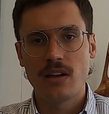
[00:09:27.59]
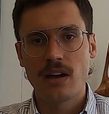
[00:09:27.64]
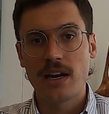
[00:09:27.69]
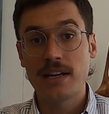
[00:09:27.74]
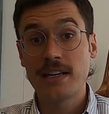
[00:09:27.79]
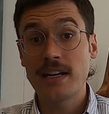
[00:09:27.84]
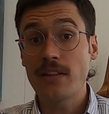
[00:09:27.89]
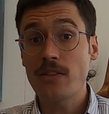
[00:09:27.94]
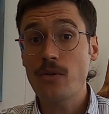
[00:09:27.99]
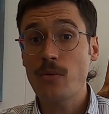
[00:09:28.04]

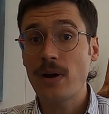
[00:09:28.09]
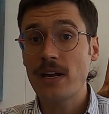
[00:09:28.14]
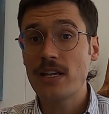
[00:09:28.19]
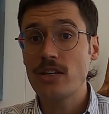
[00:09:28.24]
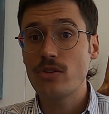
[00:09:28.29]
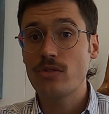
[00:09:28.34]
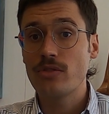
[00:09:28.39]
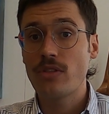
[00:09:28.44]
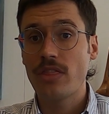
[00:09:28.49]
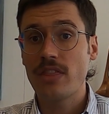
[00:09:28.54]
Another way
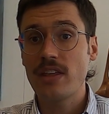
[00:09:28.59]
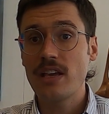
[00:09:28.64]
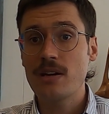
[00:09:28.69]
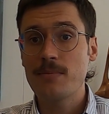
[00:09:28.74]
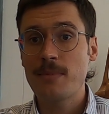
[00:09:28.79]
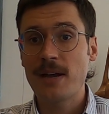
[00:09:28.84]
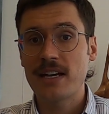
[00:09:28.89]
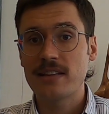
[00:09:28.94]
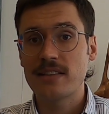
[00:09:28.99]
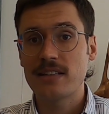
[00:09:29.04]
you could think
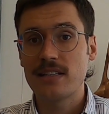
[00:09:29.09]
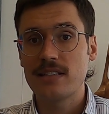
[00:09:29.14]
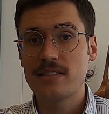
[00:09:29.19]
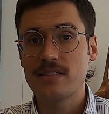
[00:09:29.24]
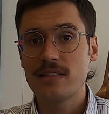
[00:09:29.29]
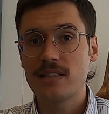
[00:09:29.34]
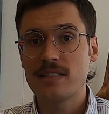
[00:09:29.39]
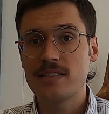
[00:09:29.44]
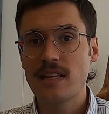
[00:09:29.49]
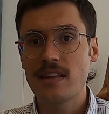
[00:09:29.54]
about
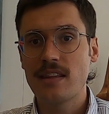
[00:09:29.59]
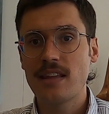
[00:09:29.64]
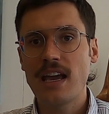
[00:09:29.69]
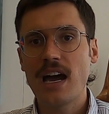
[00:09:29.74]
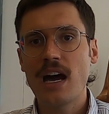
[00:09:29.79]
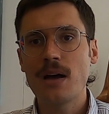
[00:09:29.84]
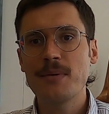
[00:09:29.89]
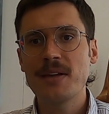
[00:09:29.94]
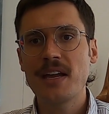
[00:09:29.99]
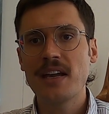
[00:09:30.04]
this is that the
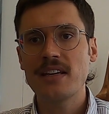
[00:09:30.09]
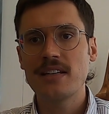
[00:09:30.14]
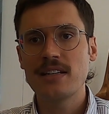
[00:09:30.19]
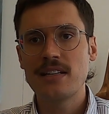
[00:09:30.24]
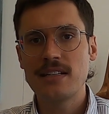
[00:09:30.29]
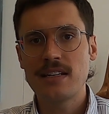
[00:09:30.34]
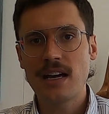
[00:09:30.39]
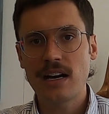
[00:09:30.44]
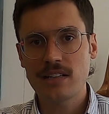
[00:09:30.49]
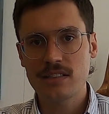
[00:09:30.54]
RBA
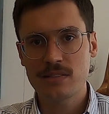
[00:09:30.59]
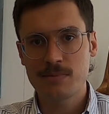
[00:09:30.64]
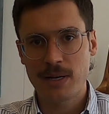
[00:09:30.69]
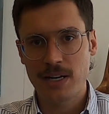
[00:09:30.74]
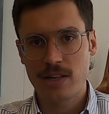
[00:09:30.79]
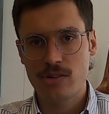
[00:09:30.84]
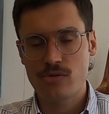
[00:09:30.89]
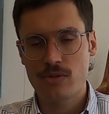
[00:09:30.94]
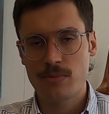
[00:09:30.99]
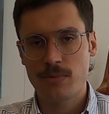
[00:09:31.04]
conducts
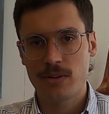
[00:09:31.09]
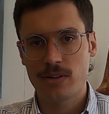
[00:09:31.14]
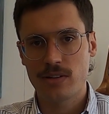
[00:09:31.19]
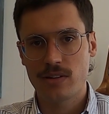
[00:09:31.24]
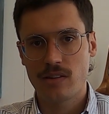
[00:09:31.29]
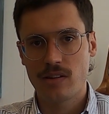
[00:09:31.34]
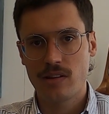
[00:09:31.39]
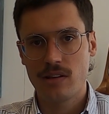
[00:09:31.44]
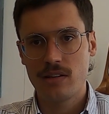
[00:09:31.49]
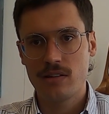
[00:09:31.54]
monetary
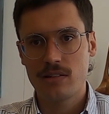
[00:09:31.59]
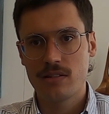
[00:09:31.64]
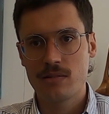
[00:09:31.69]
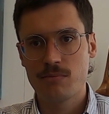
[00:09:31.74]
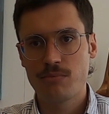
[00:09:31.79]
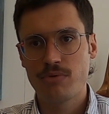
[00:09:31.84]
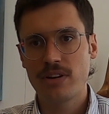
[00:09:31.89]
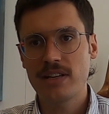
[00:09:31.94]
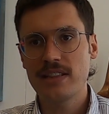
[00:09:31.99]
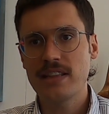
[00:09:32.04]
policy to
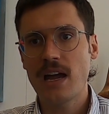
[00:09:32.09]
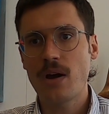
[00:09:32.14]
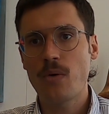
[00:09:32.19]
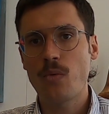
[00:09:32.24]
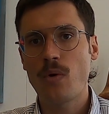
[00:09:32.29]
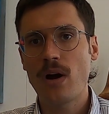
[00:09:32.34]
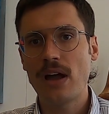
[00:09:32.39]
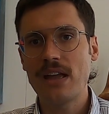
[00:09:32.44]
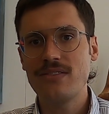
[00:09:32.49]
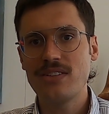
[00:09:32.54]
bring
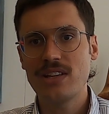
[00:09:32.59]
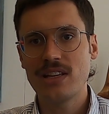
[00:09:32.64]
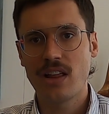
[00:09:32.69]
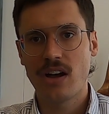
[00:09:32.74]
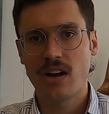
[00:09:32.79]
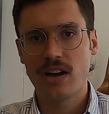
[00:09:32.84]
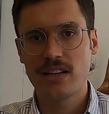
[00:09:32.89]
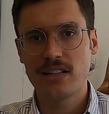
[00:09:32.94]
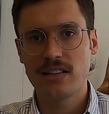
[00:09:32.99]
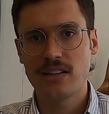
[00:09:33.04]
that wavy
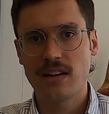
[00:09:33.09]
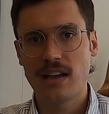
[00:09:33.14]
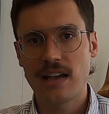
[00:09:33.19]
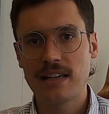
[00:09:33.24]
line